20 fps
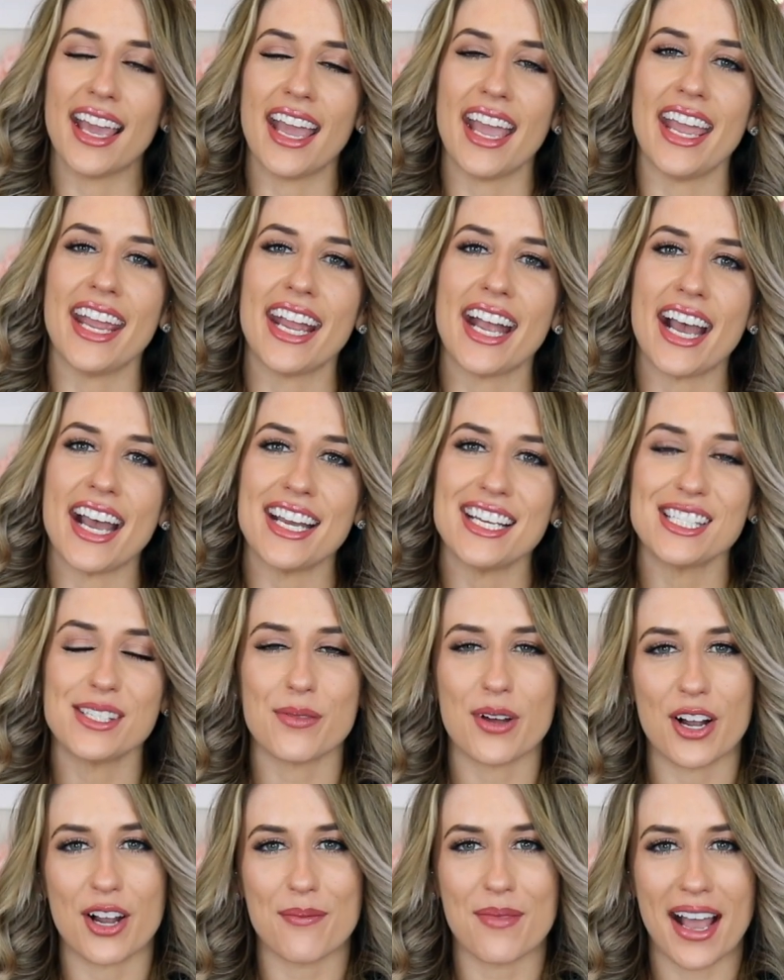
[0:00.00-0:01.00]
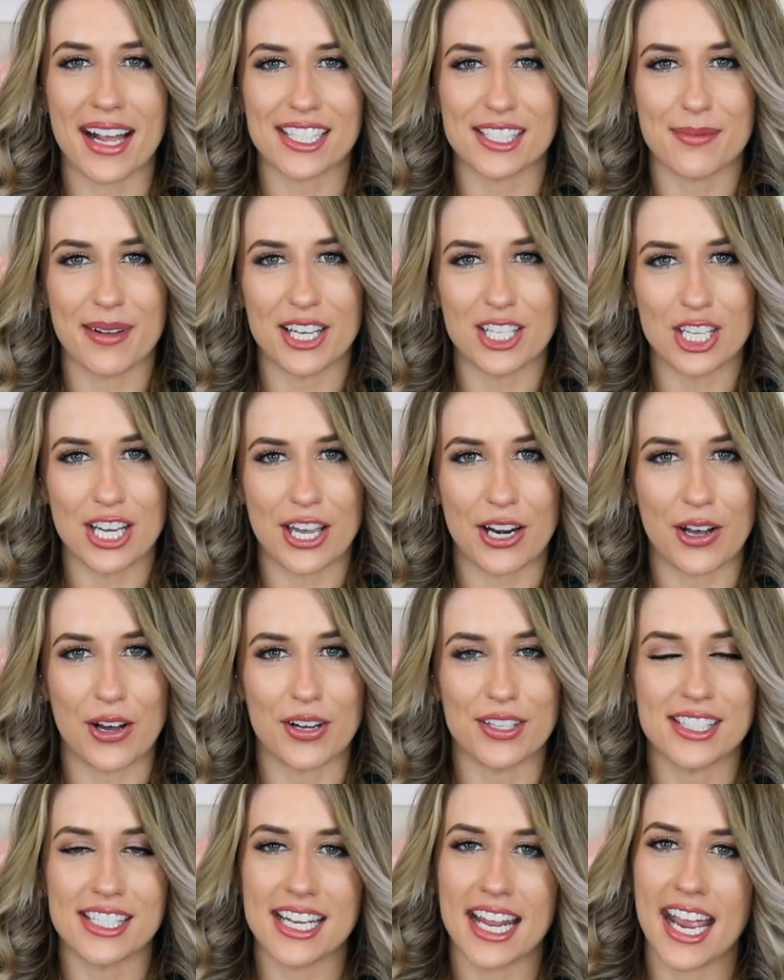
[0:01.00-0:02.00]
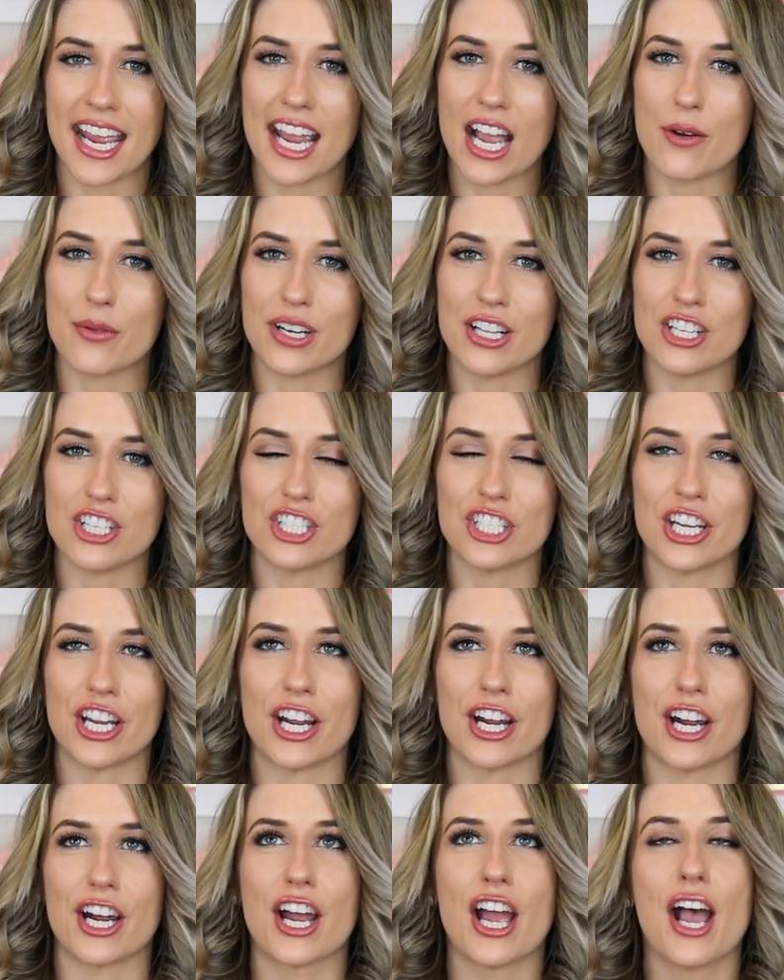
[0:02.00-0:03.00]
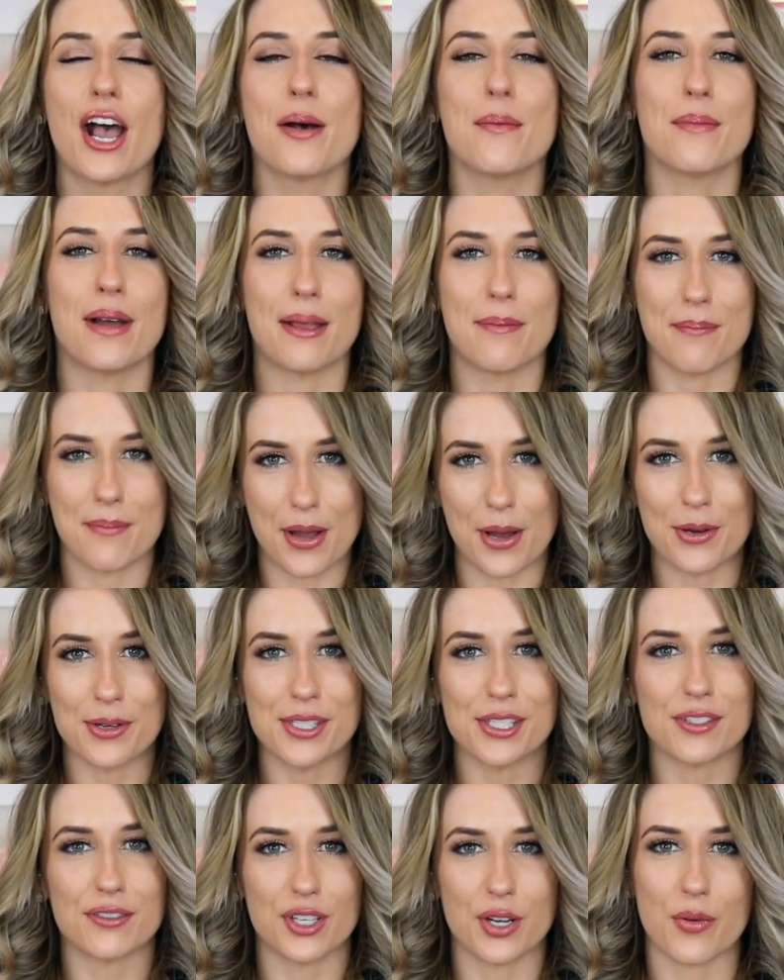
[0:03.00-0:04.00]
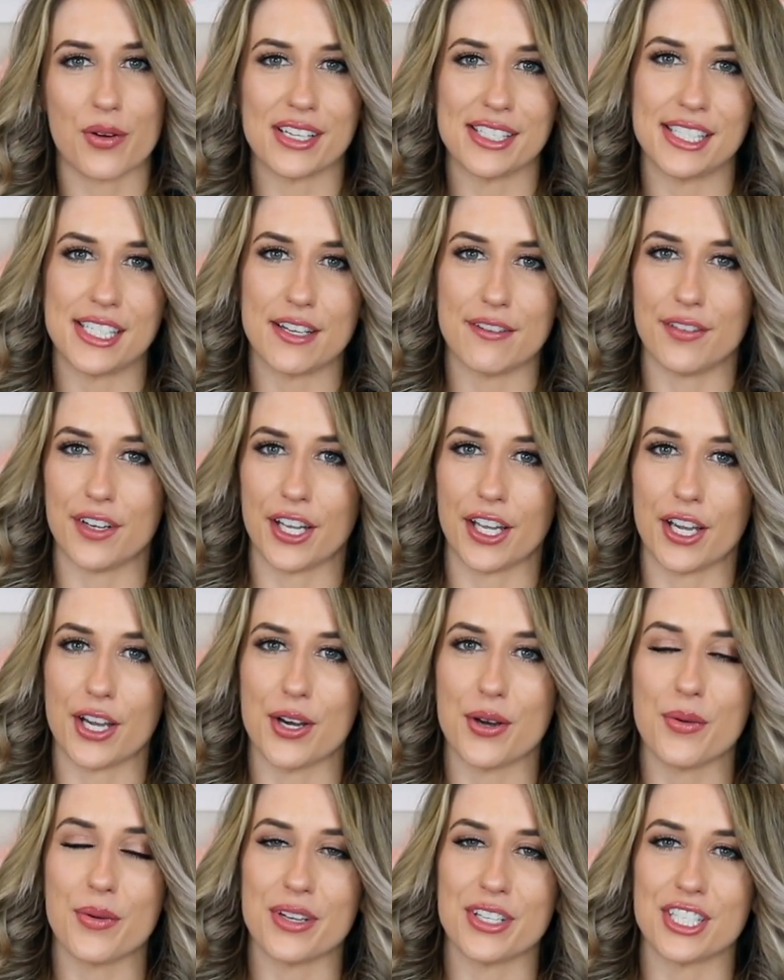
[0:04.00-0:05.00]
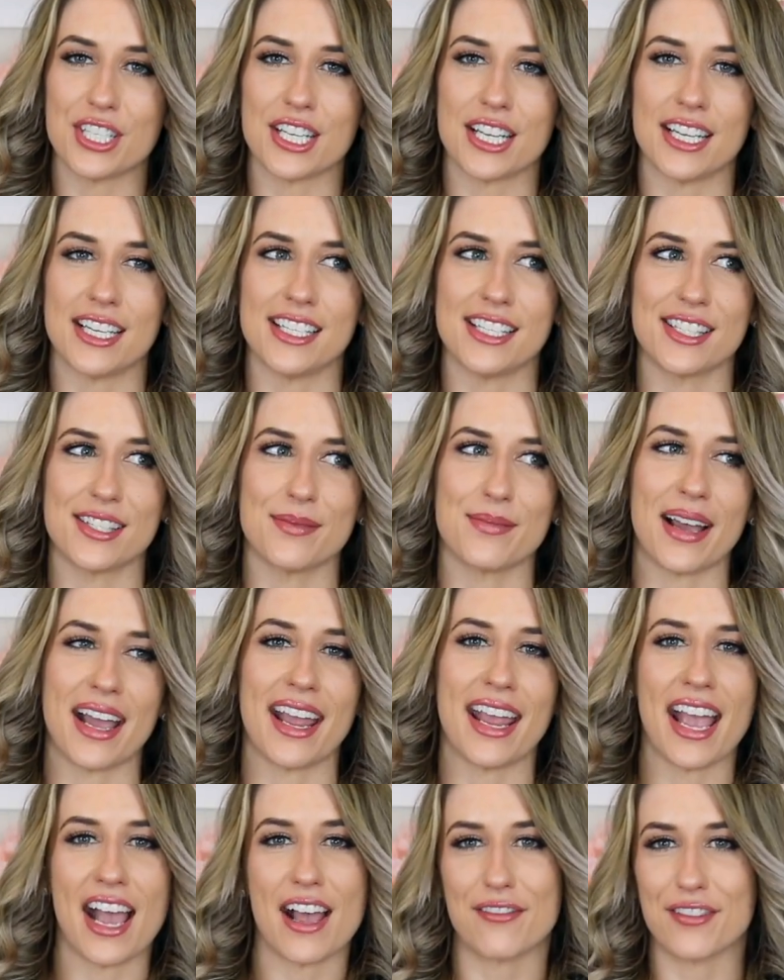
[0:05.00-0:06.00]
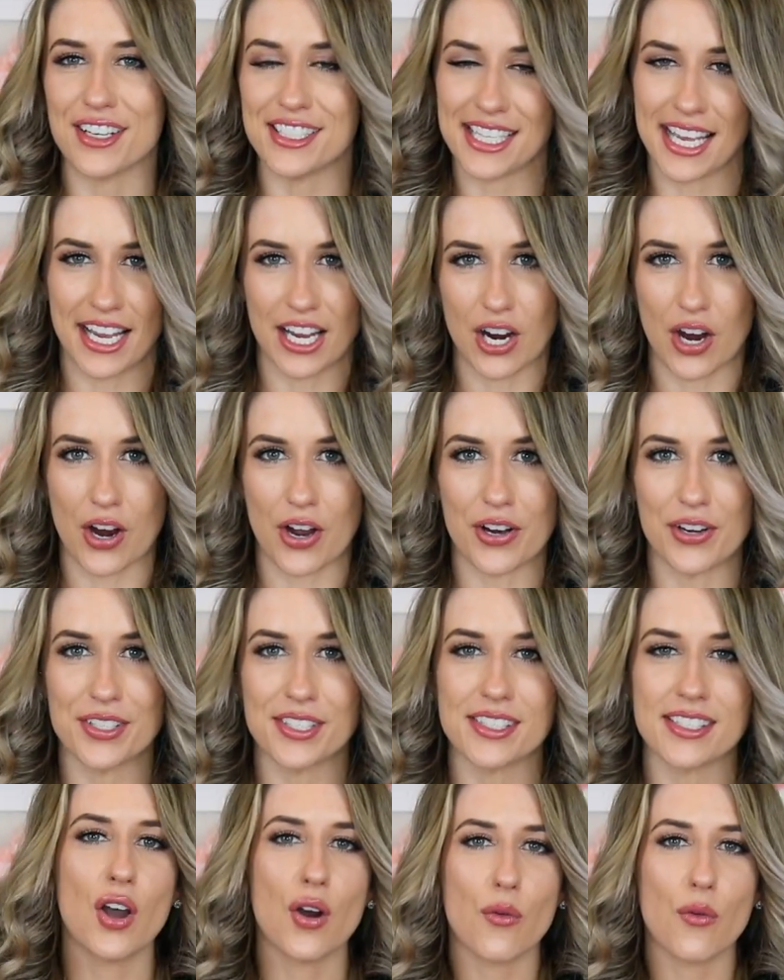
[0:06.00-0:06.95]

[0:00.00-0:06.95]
Hey guys, welcome back to my channel. Today I wanted to share my most requested video, which is my everyday curls.